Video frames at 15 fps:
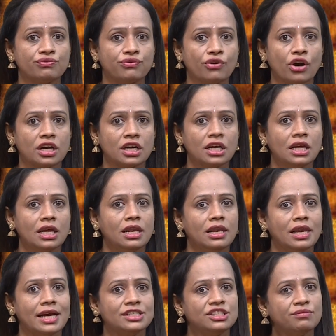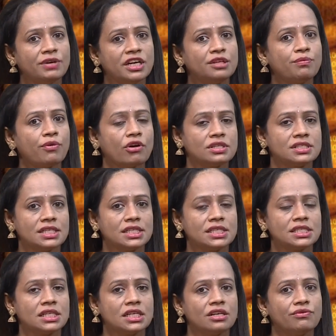for legitimate
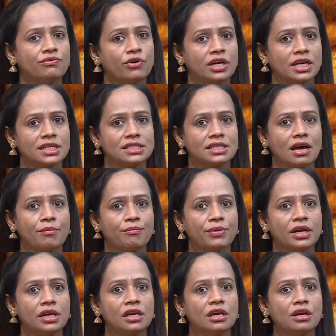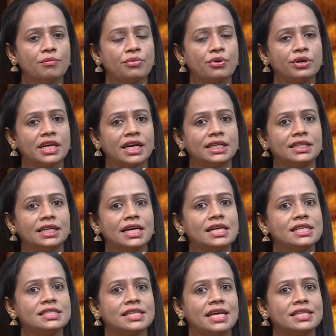process, for example, protecting
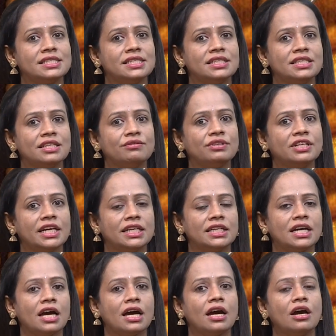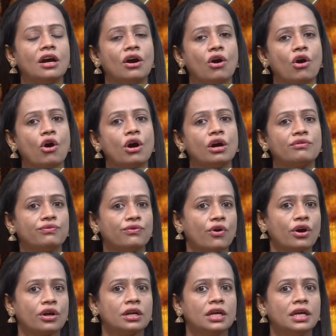sensitive data, or
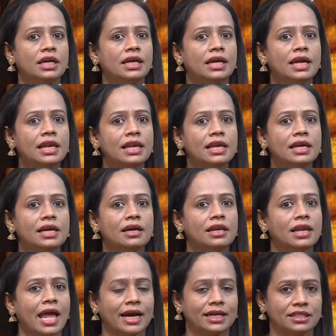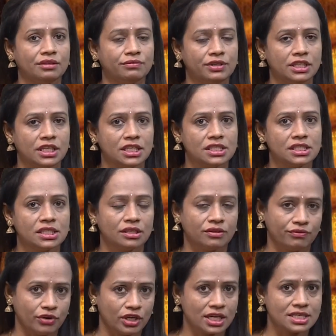for illegal activities,
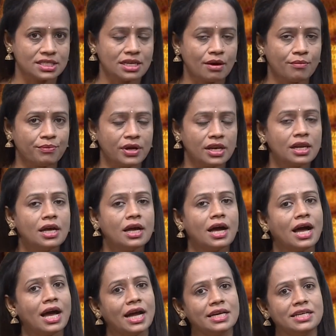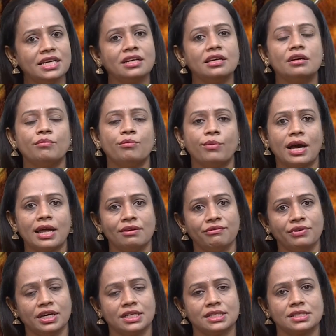for example, hiding
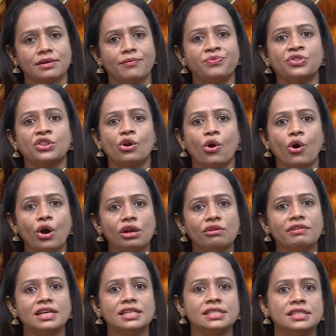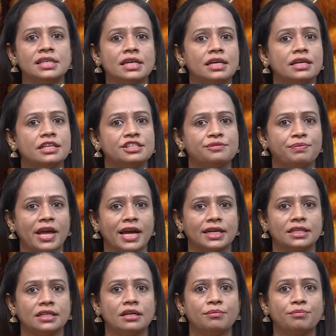malwares. Always
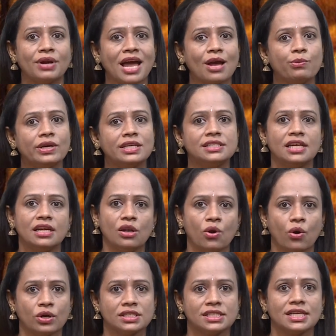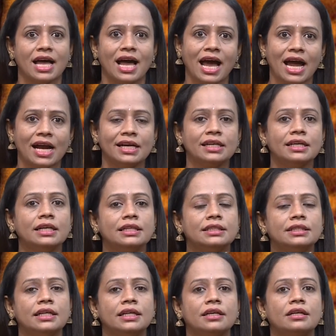respect privacy laws and
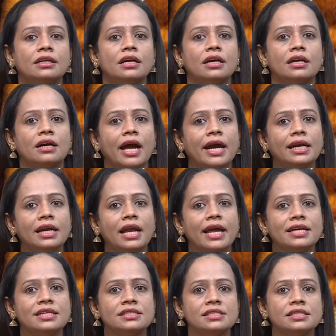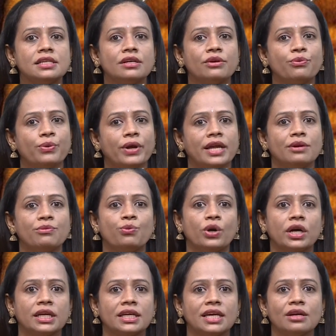their guidelines when
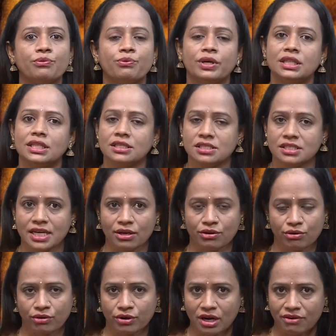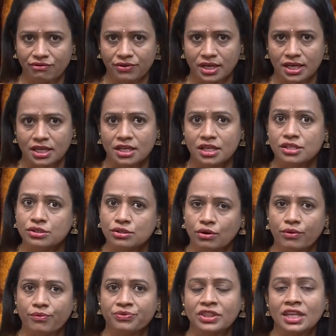working with steganography.
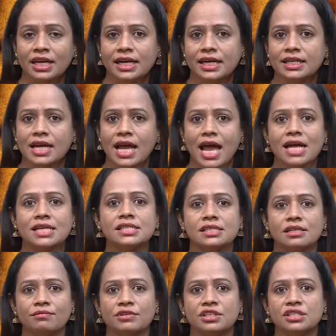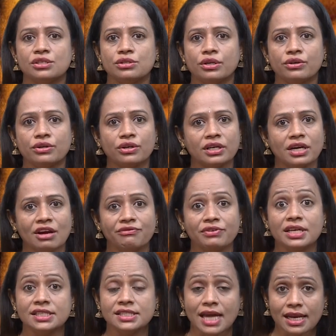So, it has some
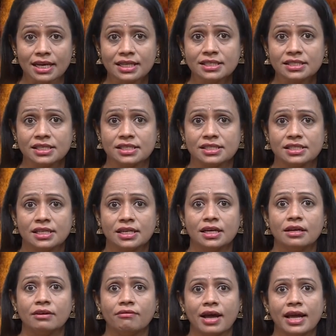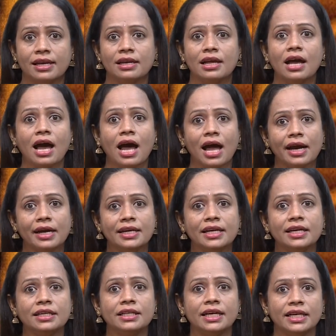steganographic challenges. While
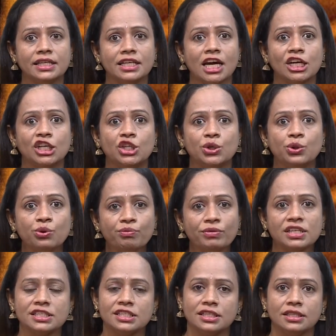hiding data, too much